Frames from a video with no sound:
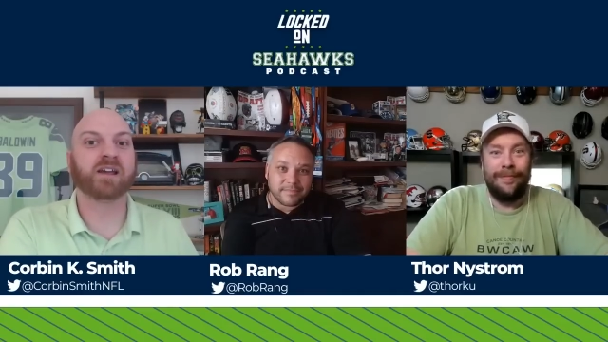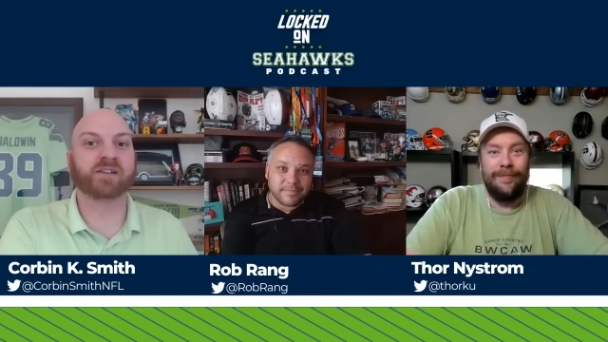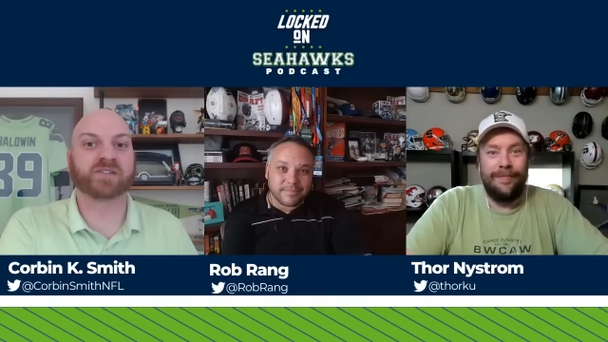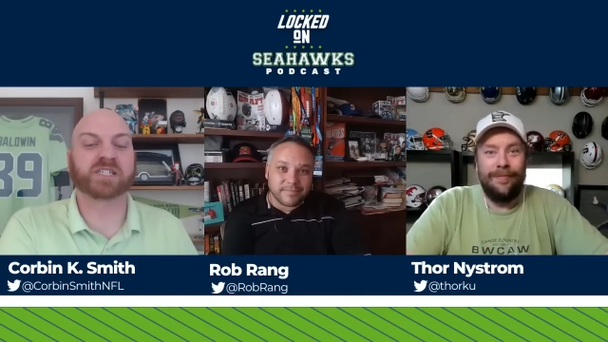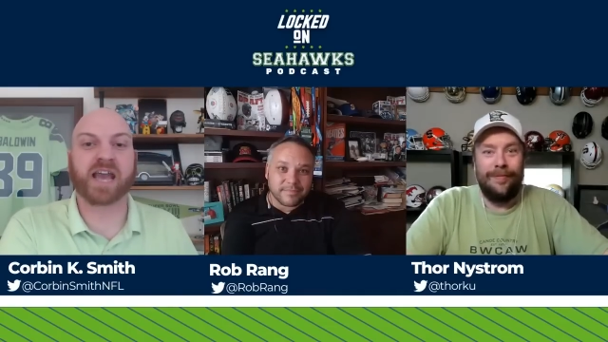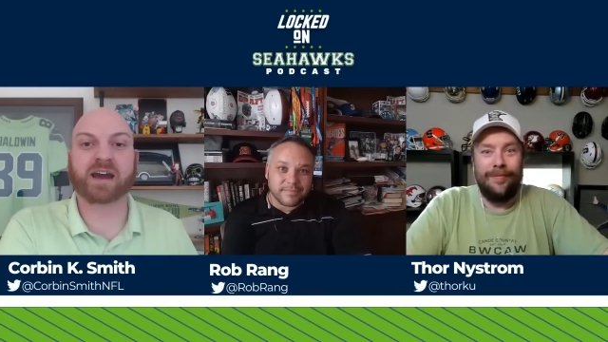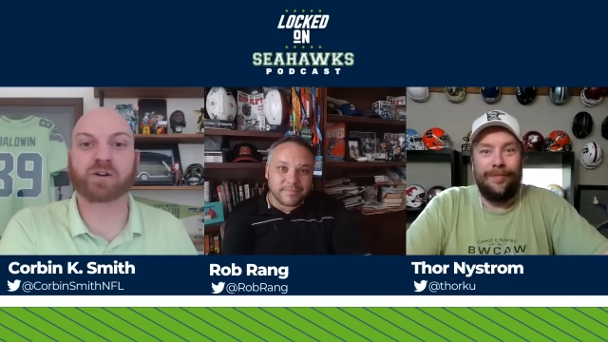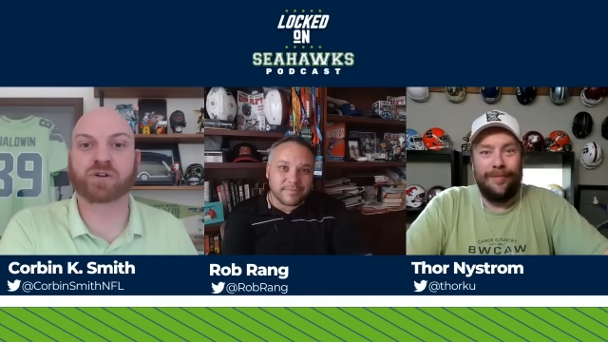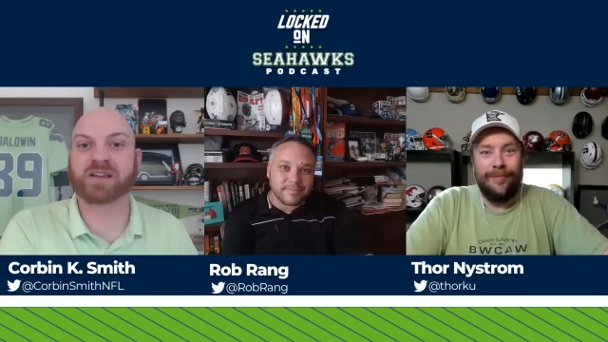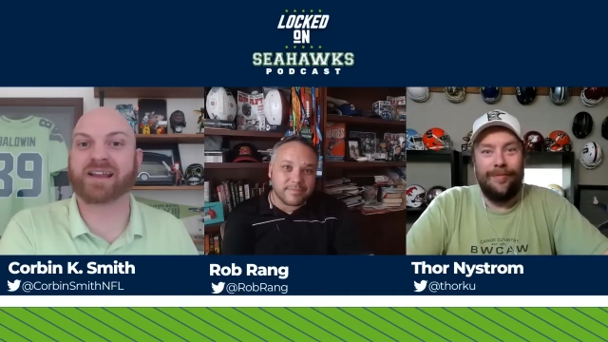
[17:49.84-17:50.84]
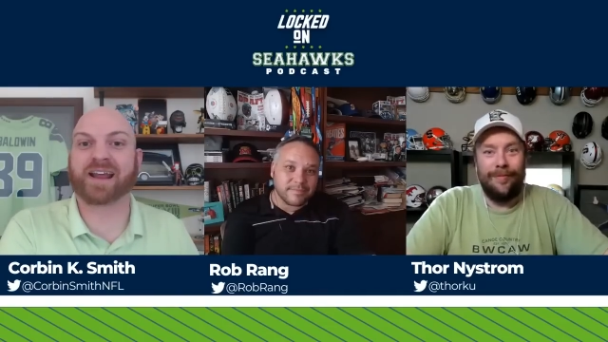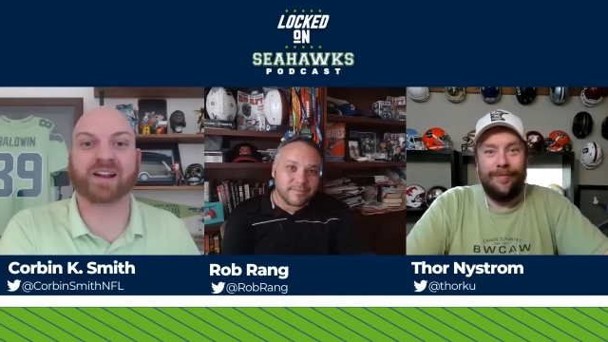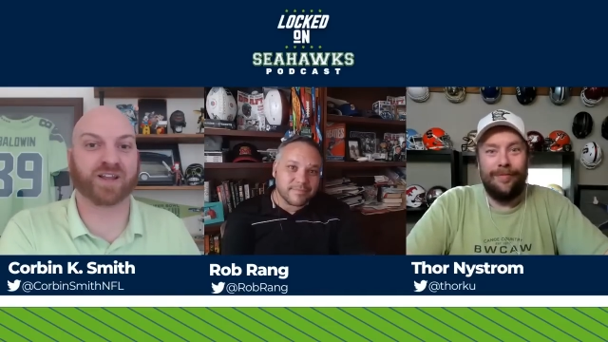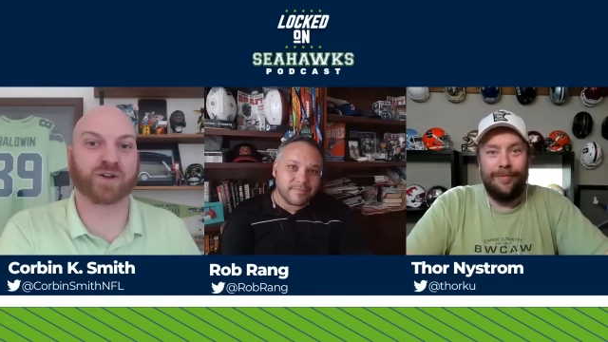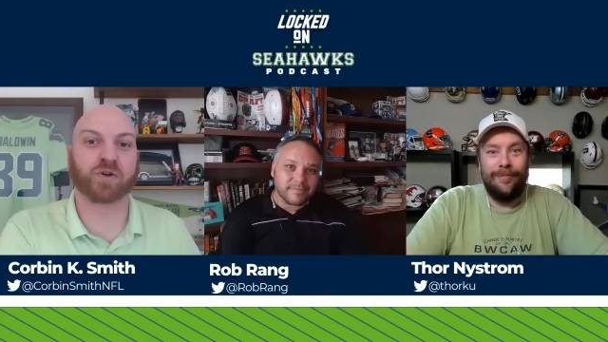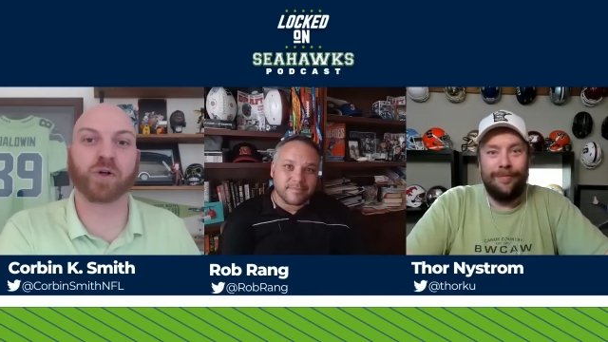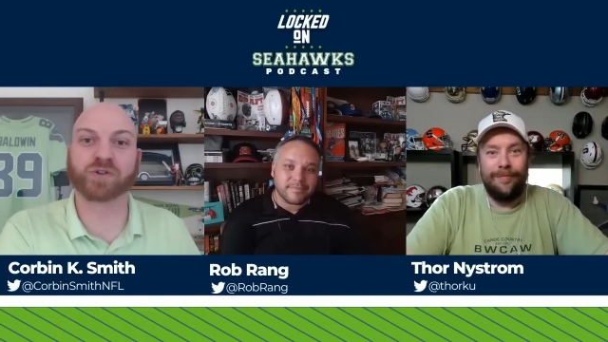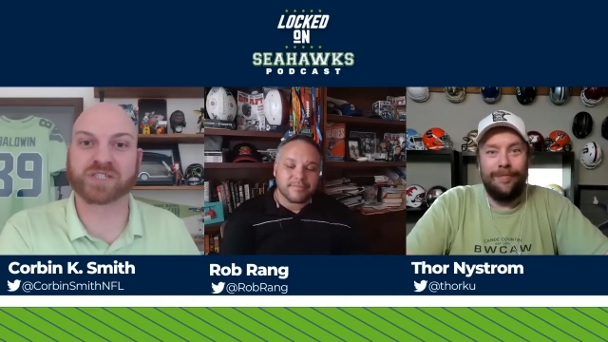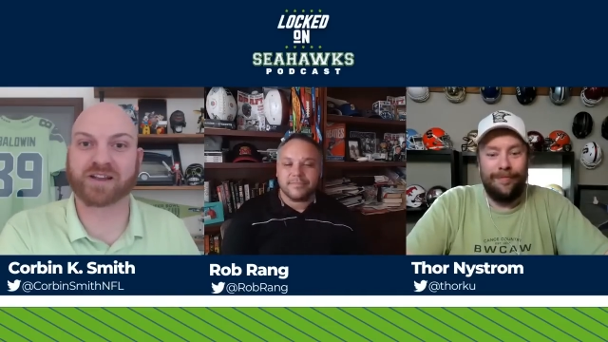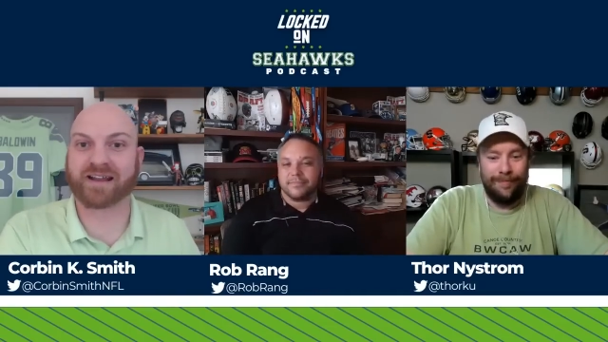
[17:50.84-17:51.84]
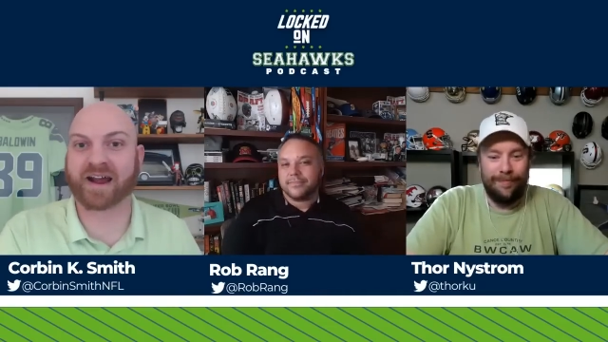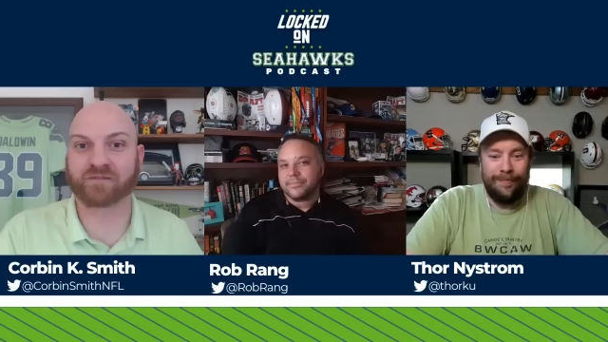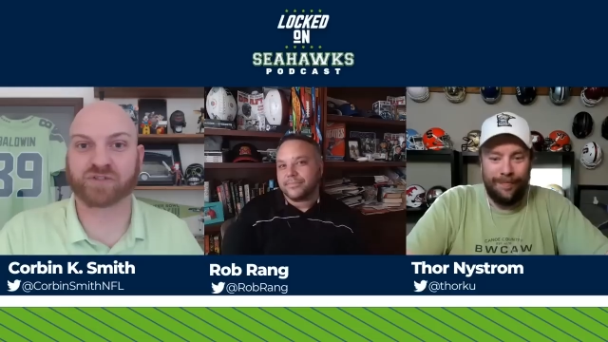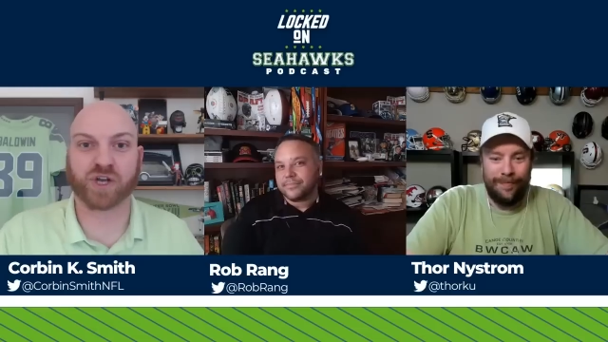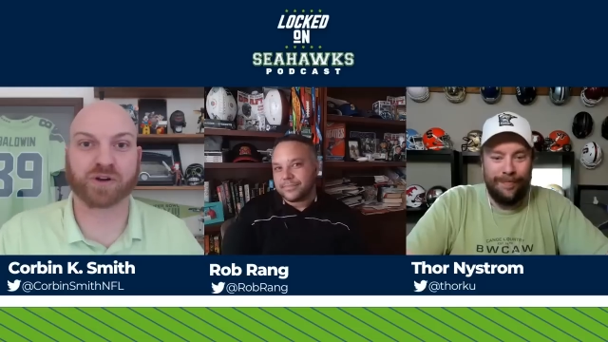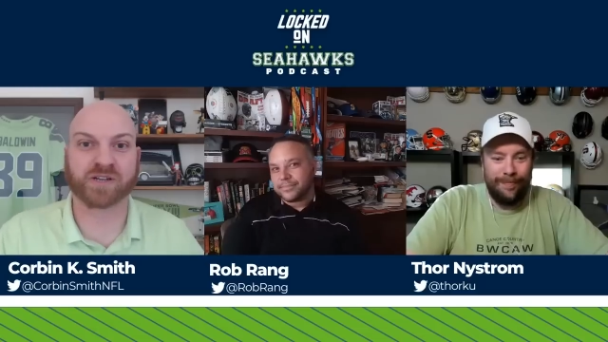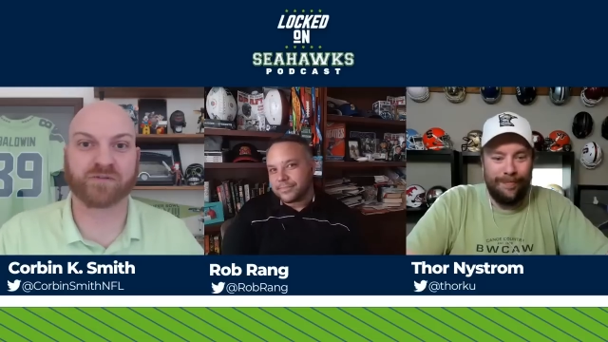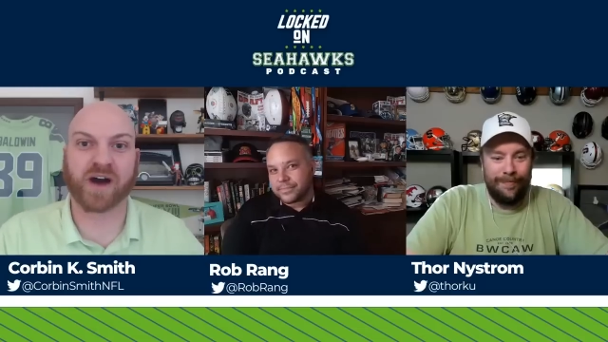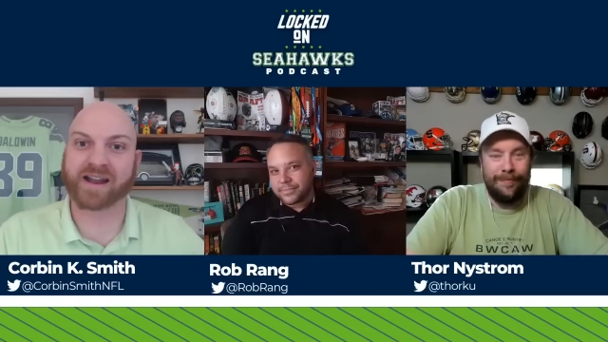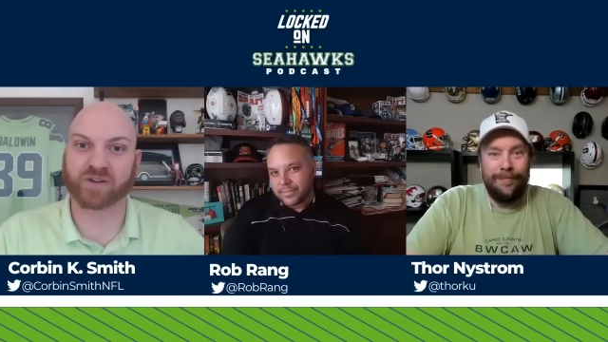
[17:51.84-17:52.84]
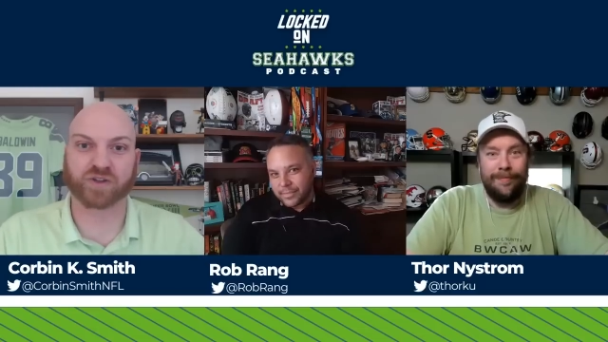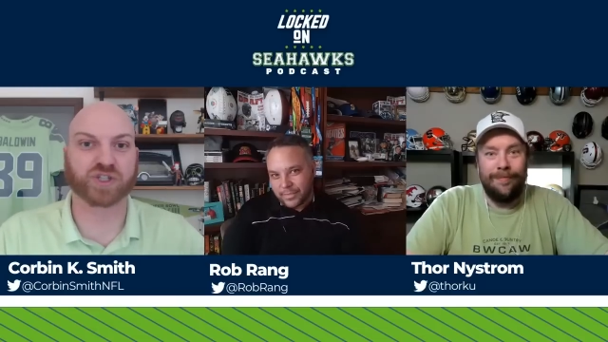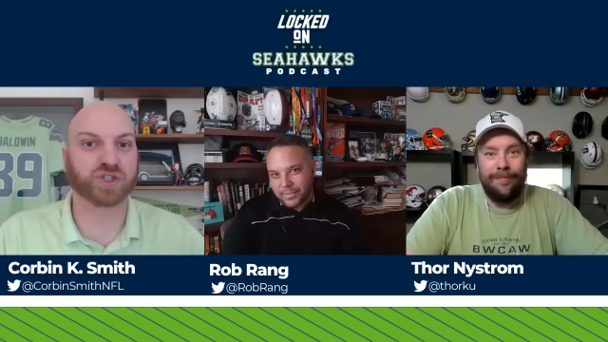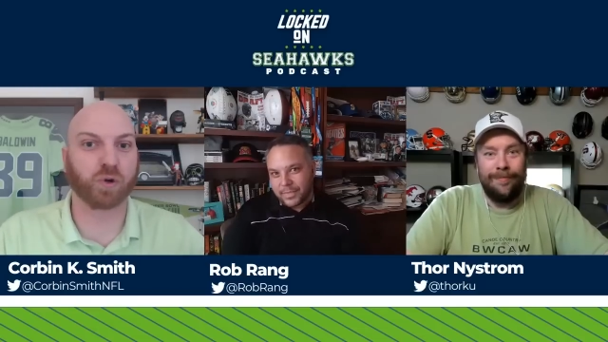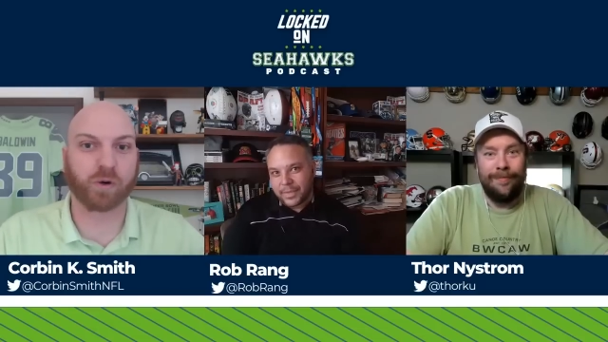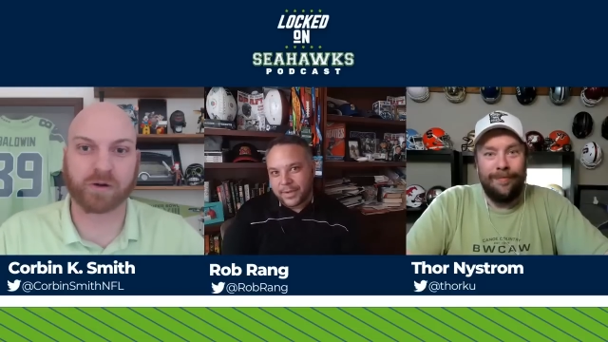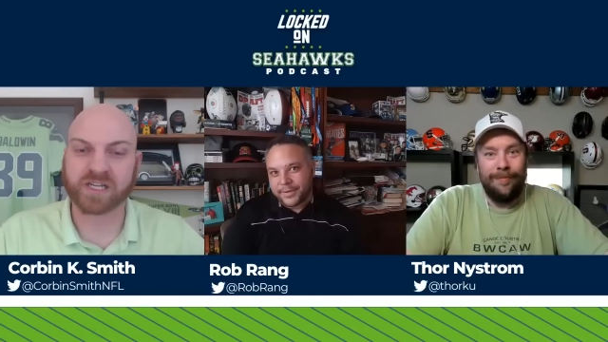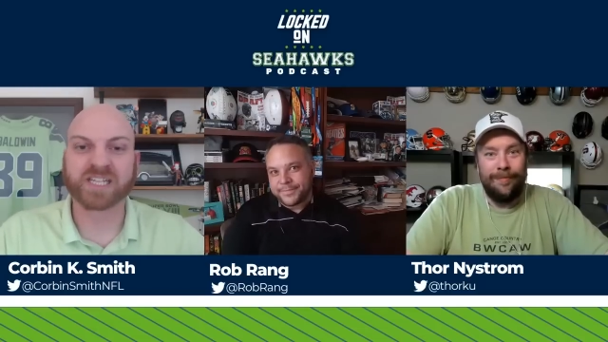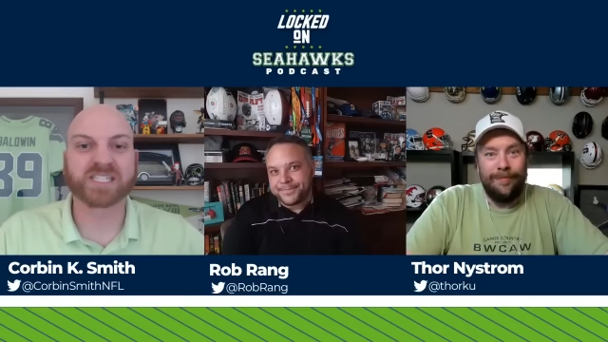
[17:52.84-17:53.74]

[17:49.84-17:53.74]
Speaker 1: If Seattle could get anything close to that out of Jonah Tavai, another short,